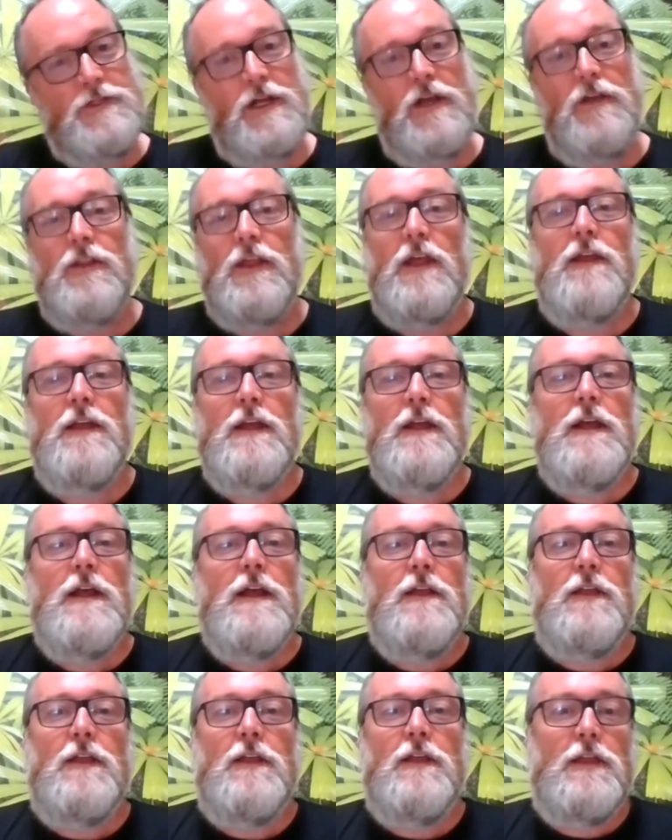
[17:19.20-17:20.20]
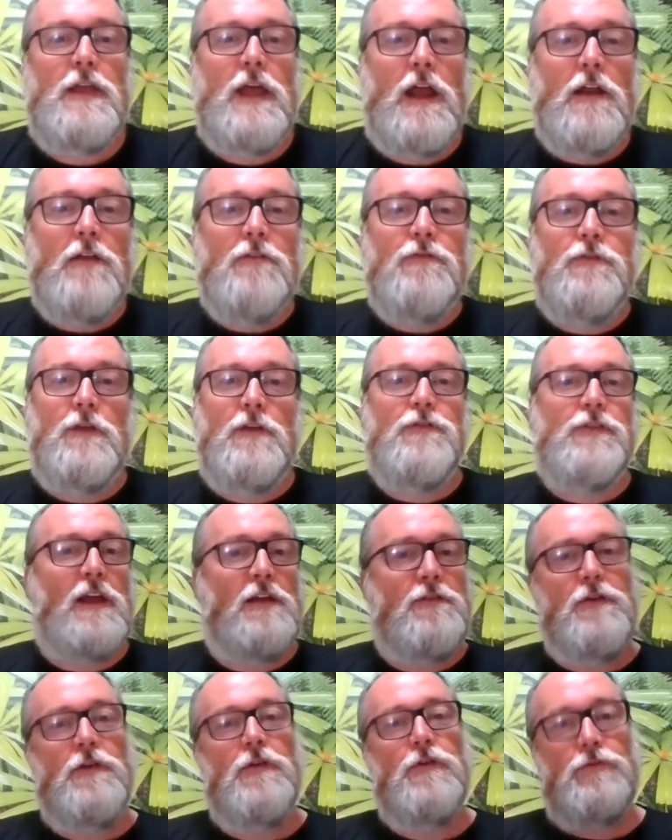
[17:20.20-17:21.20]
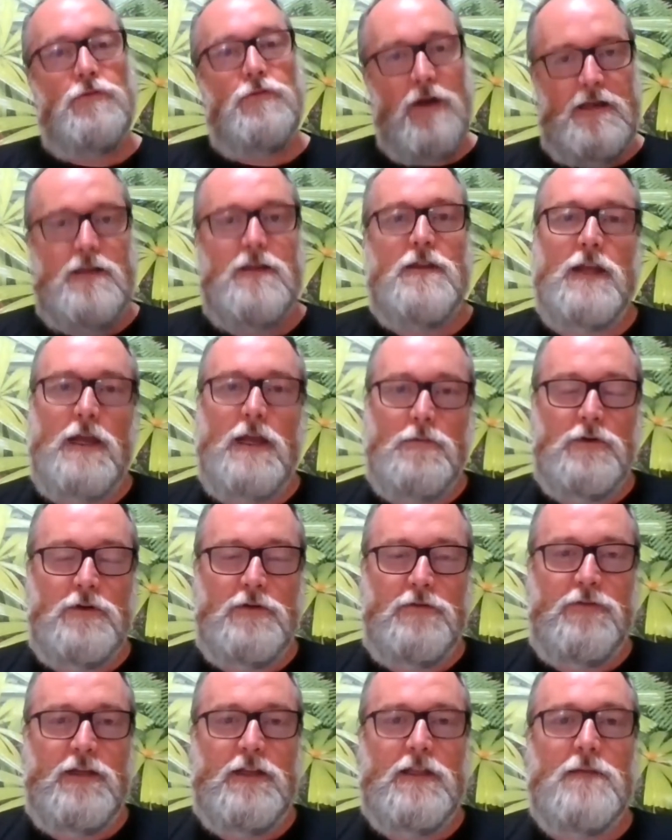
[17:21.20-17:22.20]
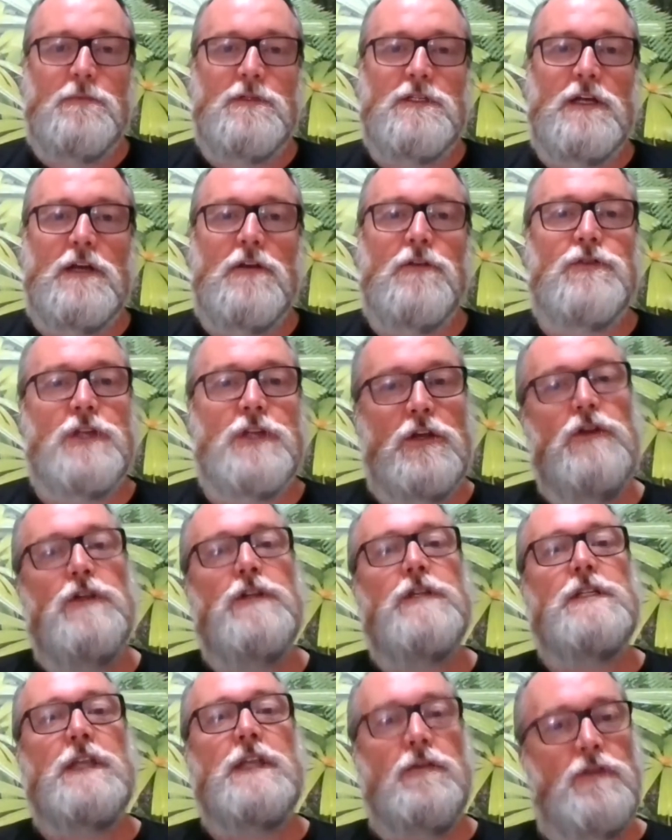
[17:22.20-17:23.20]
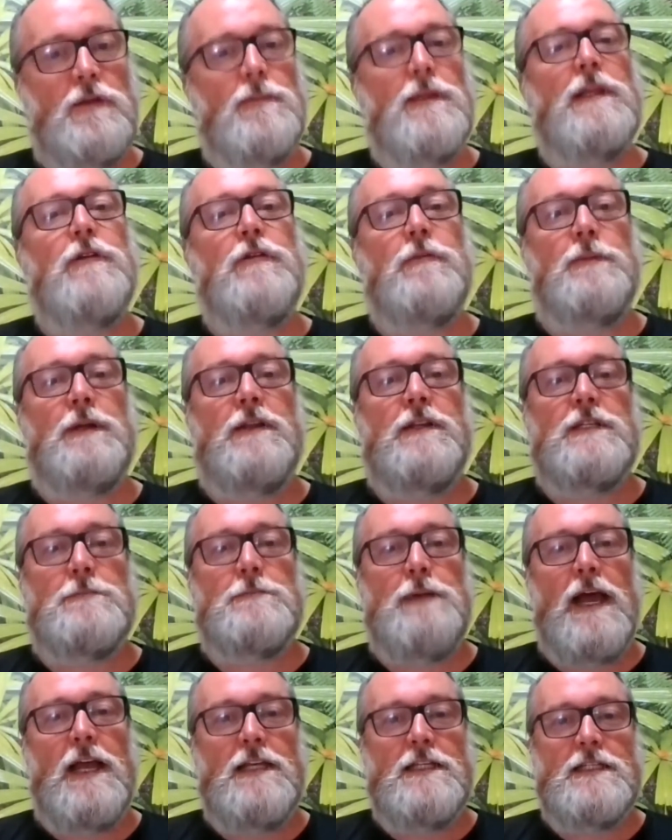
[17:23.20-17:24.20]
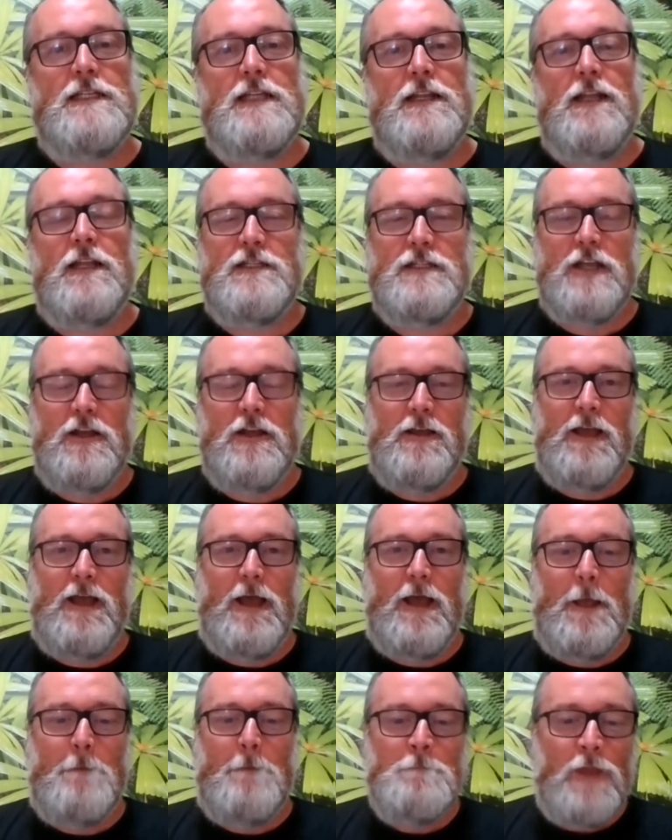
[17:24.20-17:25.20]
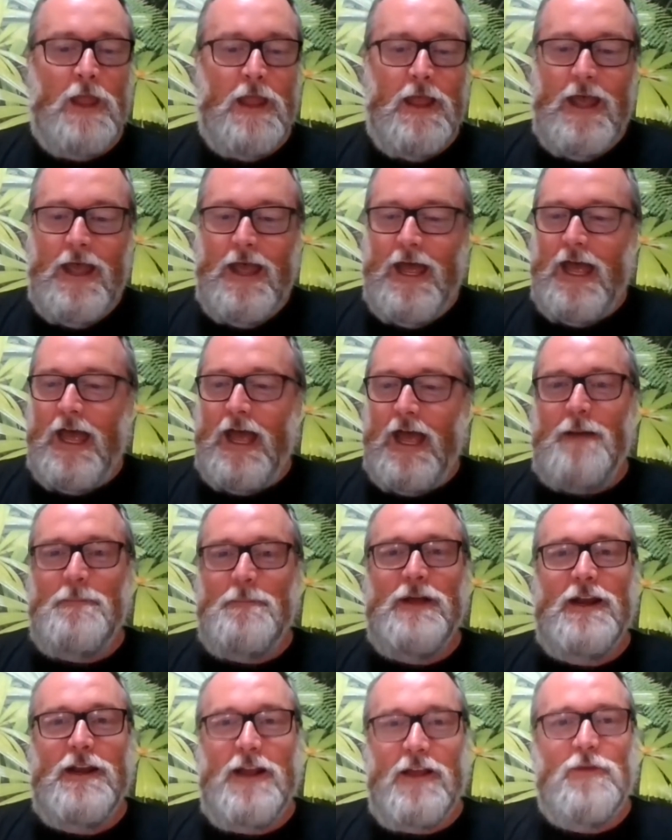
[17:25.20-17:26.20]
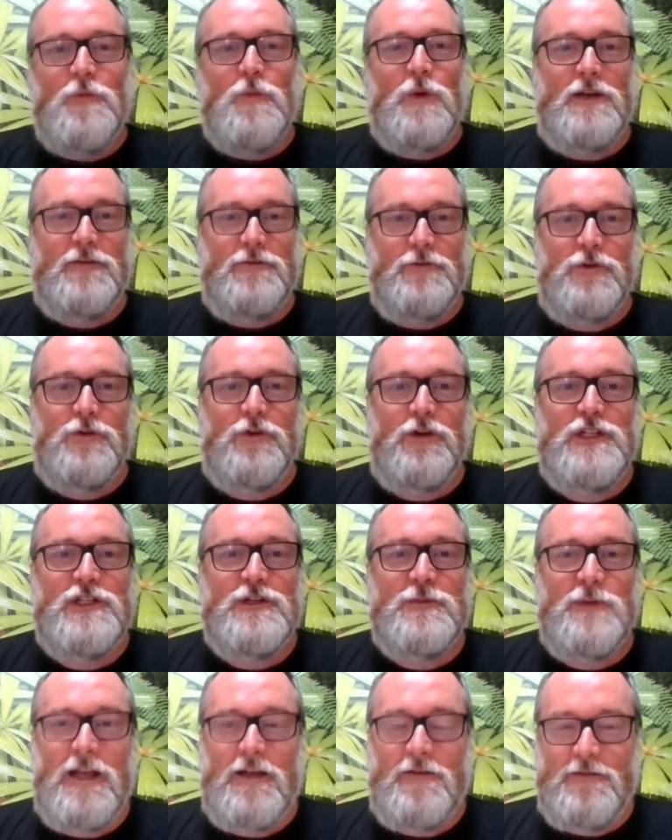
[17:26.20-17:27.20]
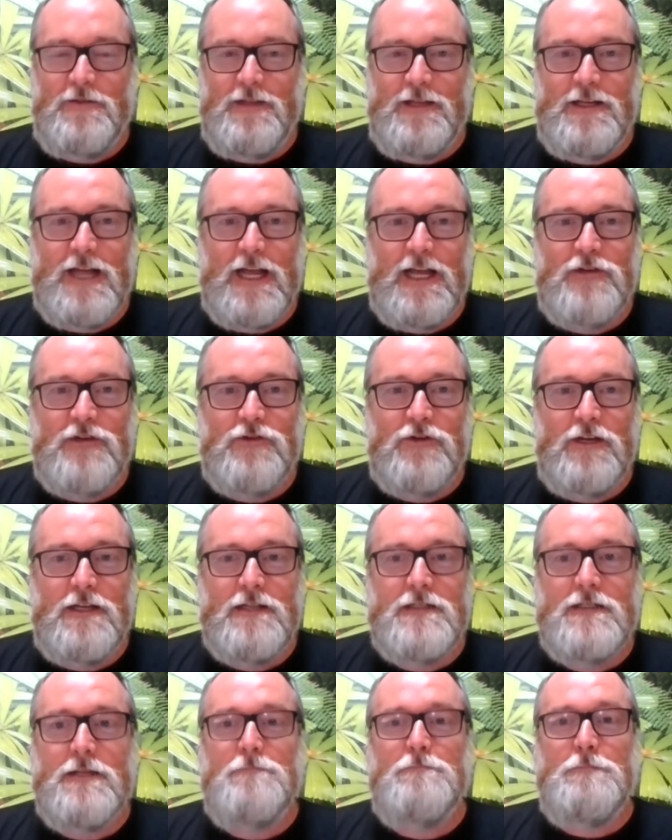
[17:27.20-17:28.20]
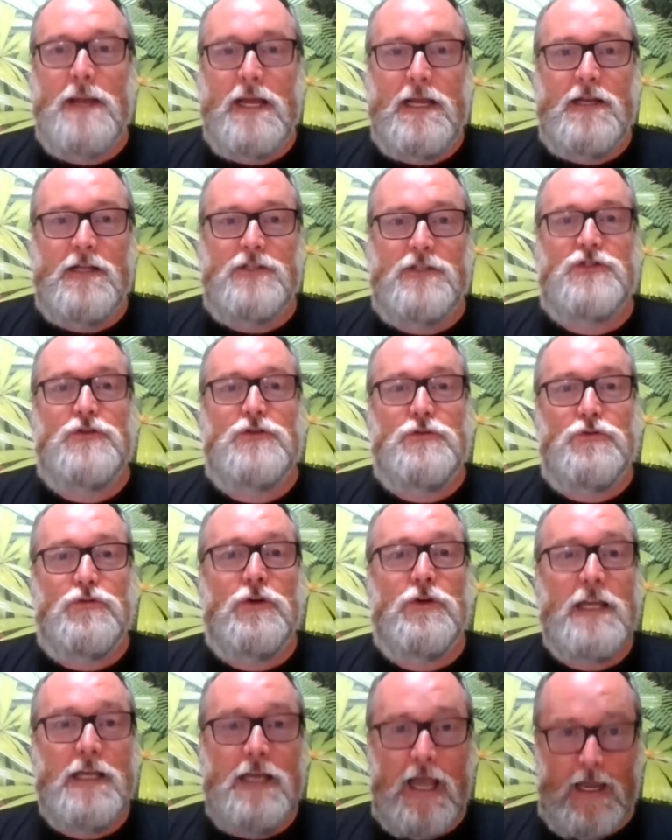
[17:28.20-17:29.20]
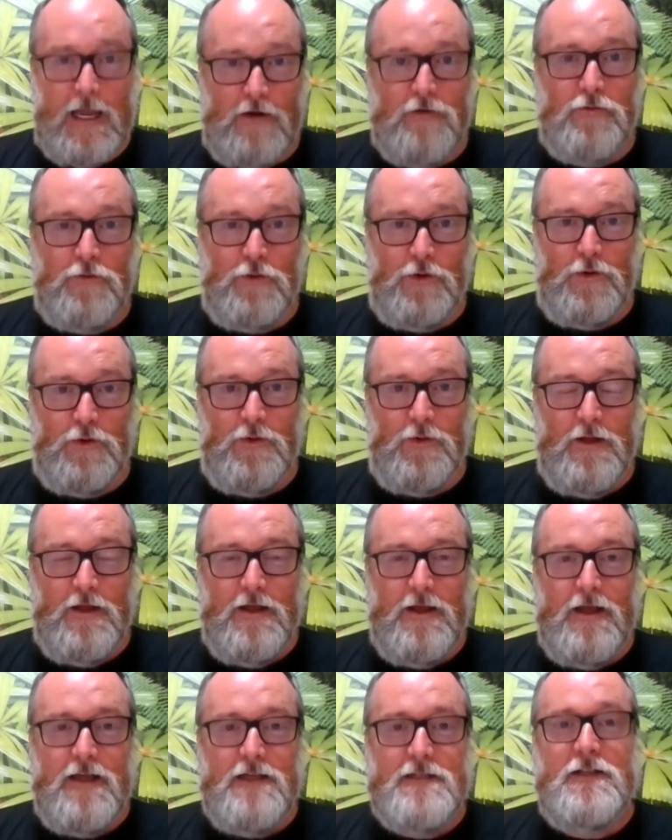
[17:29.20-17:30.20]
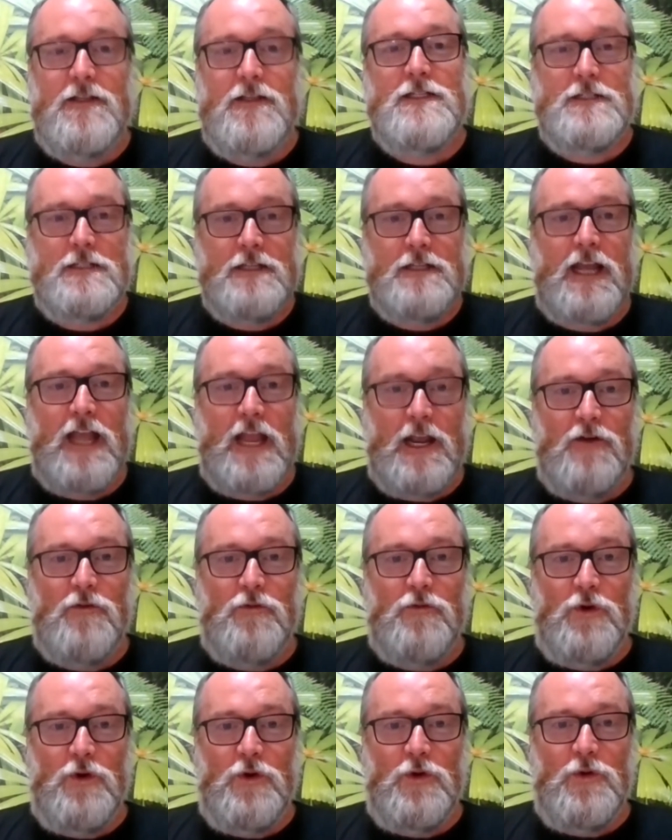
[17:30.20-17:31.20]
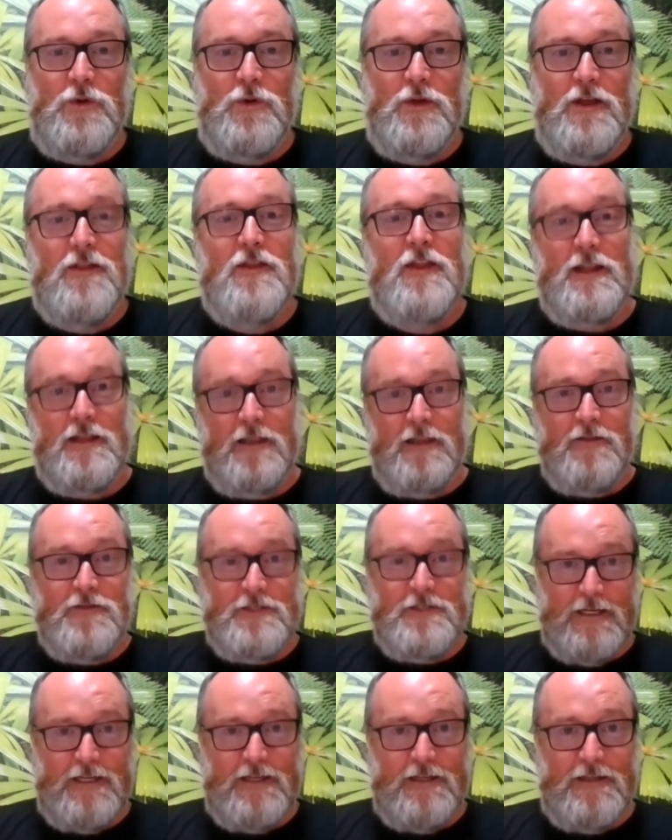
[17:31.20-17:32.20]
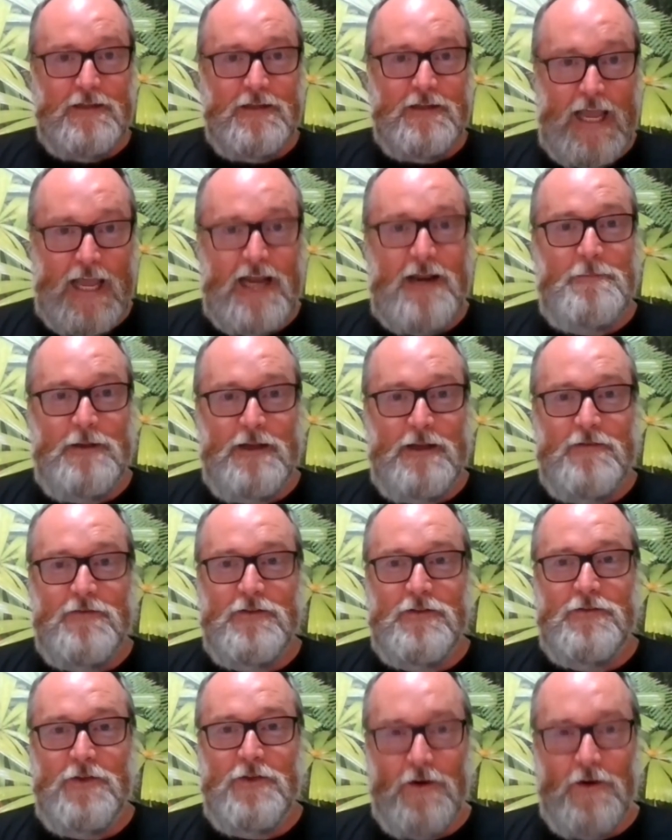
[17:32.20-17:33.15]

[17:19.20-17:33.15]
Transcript: So they only, if they feel threatened, they will defend themselves. So you just give them a little bit of space, and it's okay. Another wonderful creature we have in the Daintree is the Bennett's tree kangaroo. So this is a kangaroo that lives in the canopy of the